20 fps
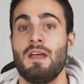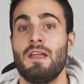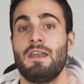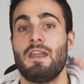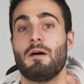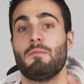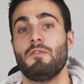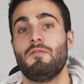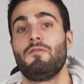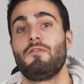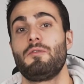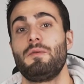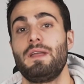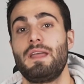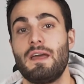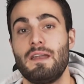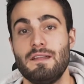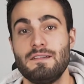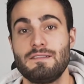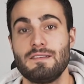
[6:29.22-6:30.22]
Now before we
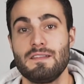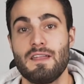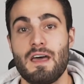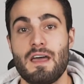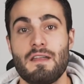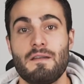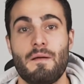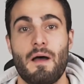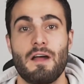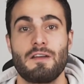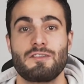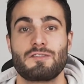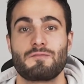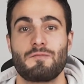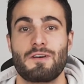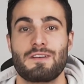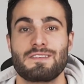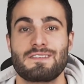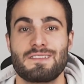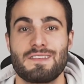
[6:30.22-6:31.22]
get into that, I just
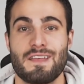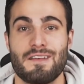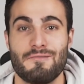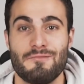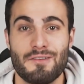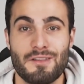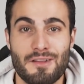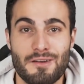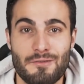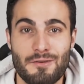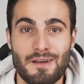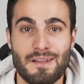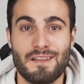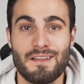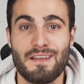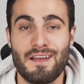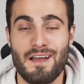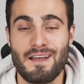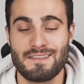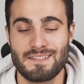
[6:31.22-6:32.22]
want to say really quickly,
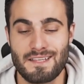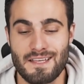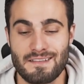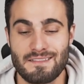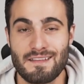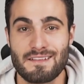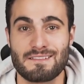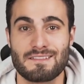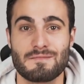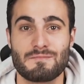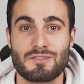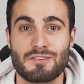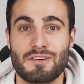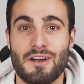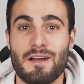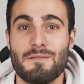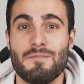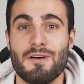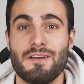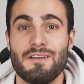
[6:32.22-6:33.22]
guys, hit that
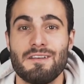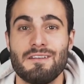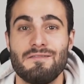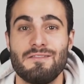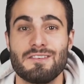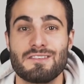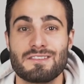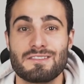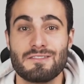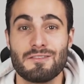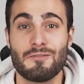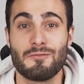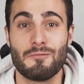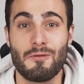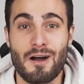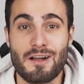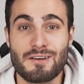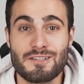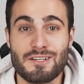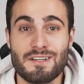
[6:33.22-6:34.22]
subscribe button if you're still
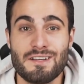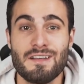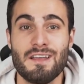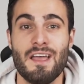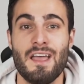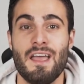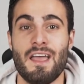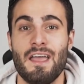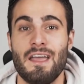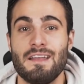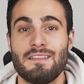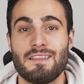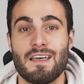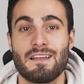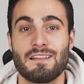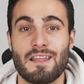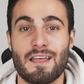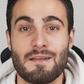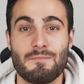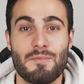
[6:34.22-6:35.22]
watching, hit
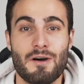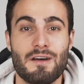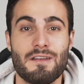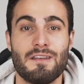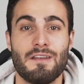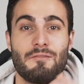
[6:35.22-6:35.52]
that like button.